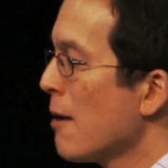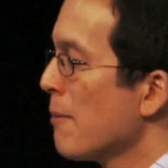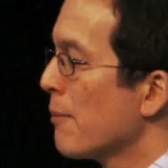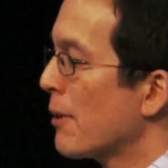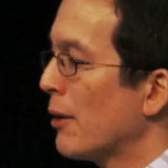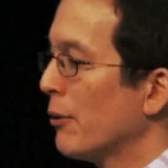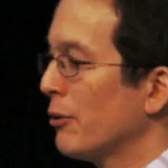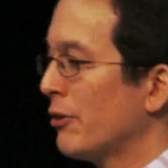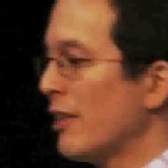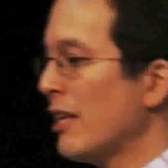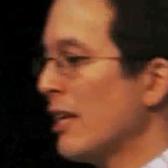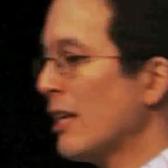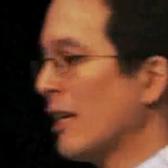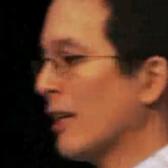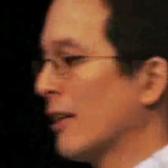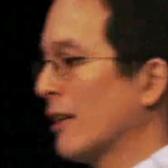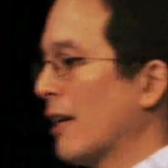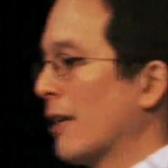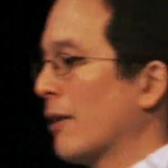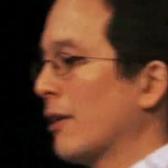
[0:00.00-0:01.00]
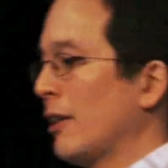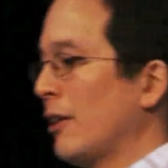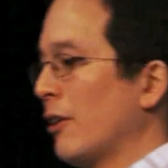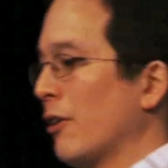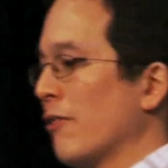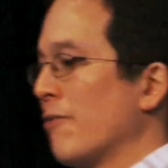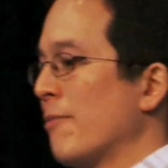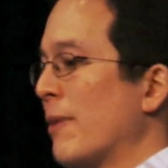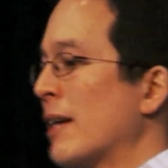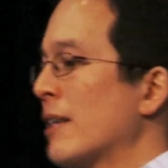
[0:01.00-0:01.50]
But I was thinking,
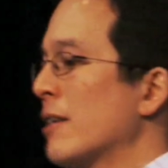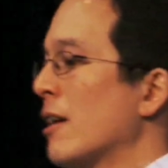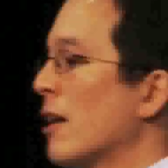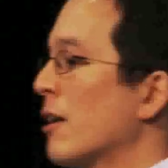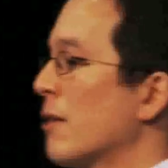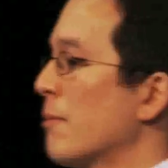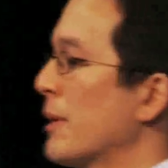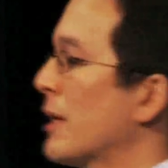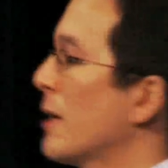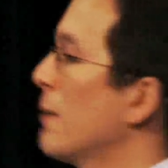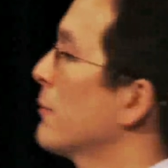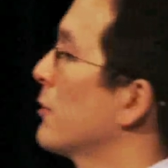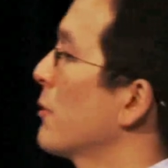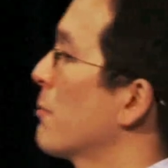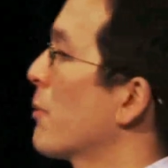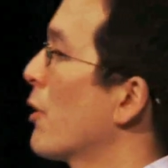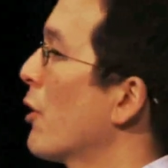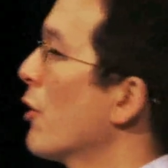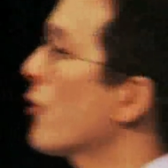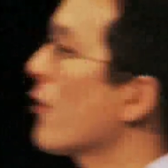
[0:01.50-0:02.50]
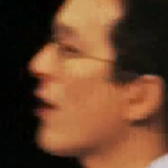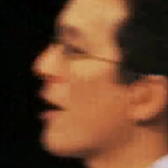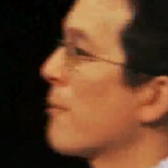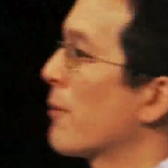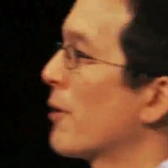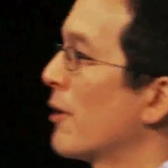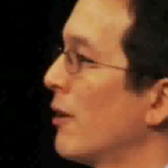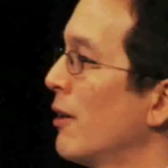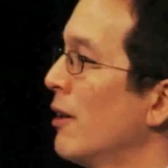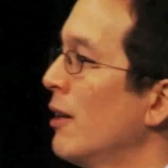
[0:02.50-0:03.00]
if my daughter becomes a
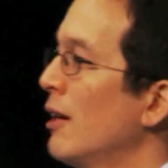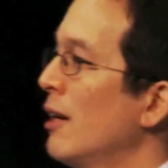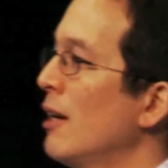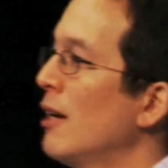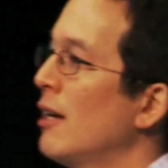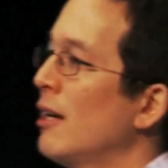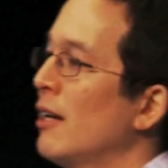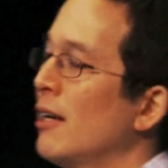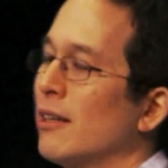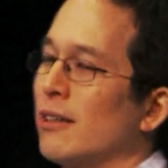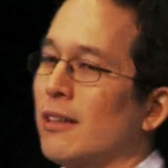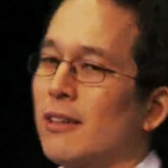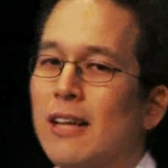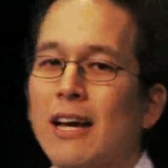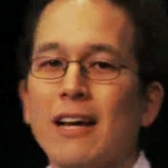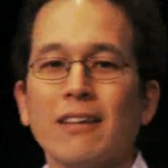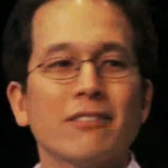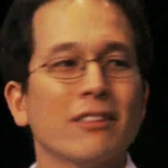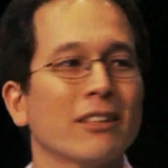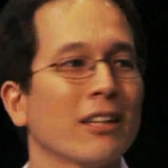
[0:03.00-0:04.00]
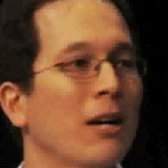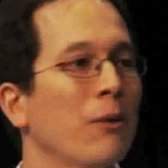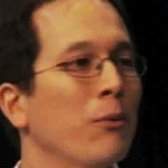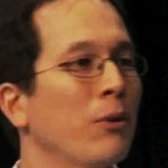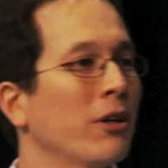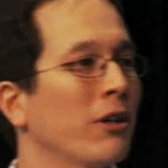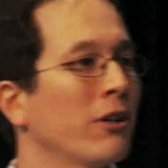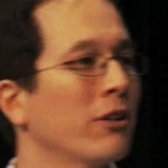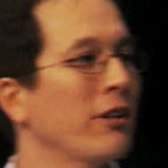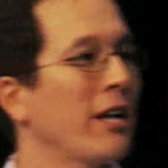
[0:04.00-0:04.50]
programmer, the last thing I
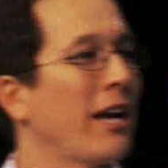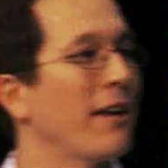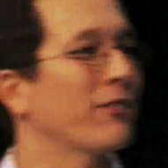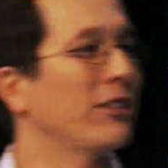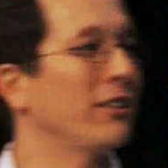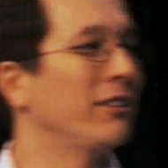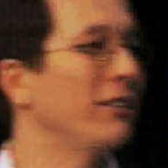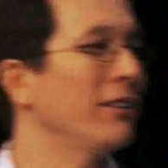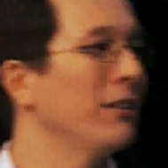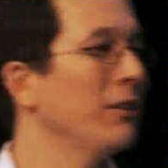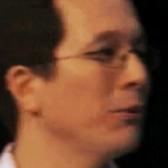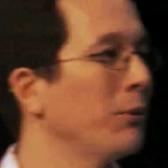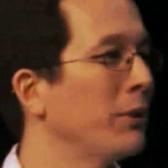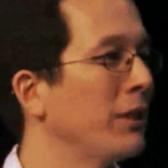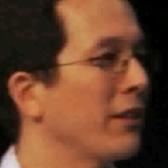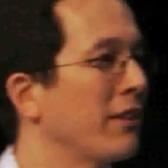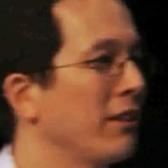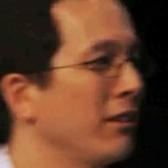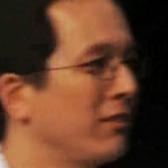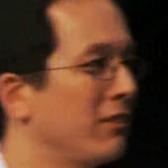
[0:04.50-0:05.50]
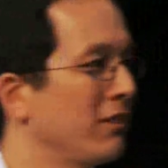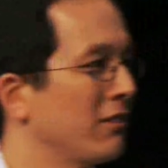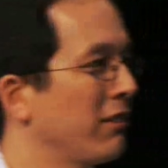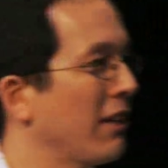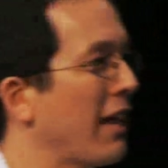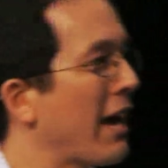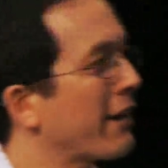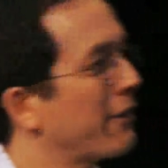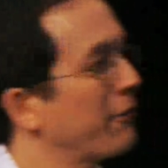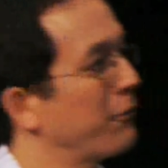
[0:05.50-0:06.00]
want her to have to deal with is this
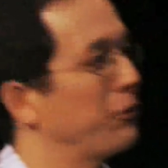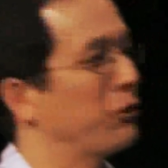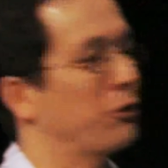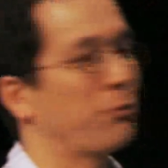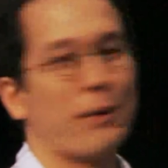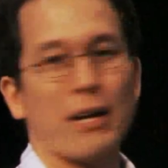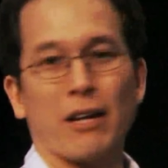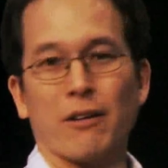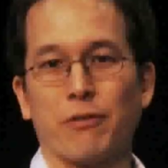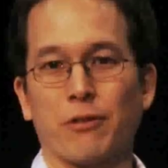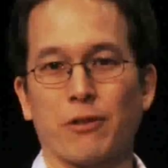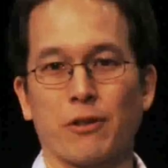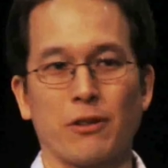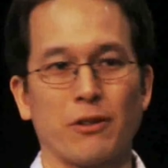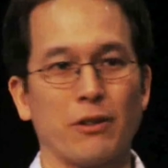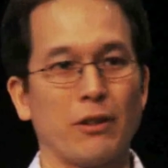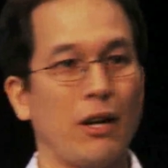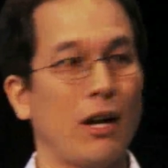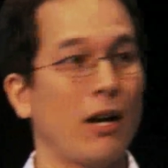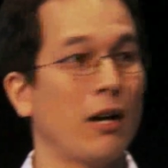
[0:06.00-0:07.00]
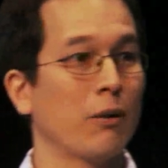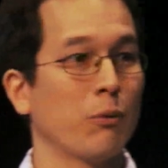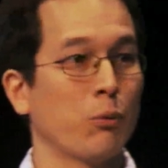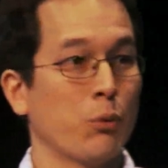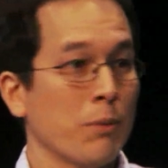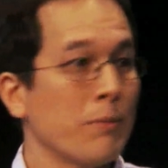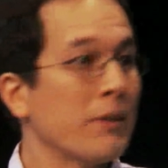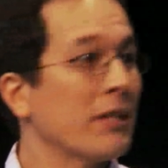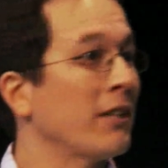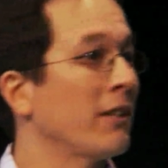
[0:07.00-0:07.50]
lack of respect for
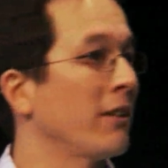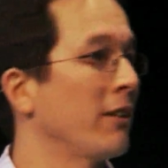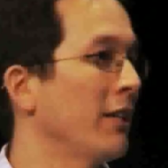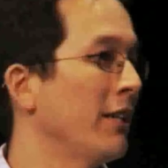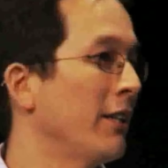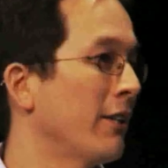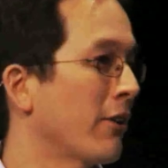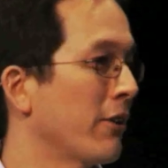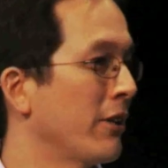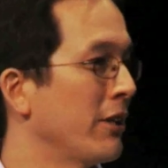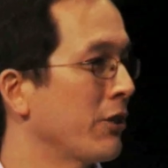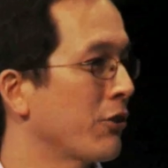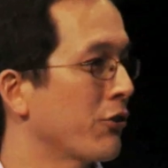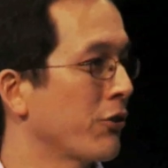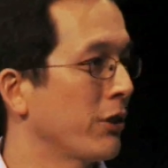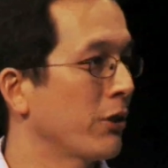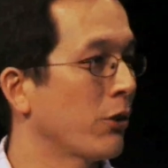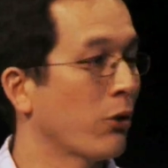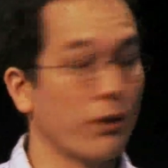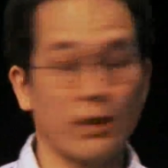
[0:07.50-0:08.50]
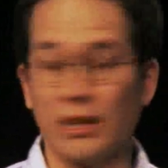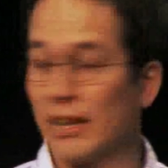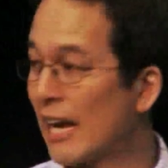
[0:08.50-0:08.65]
women in our industry, or the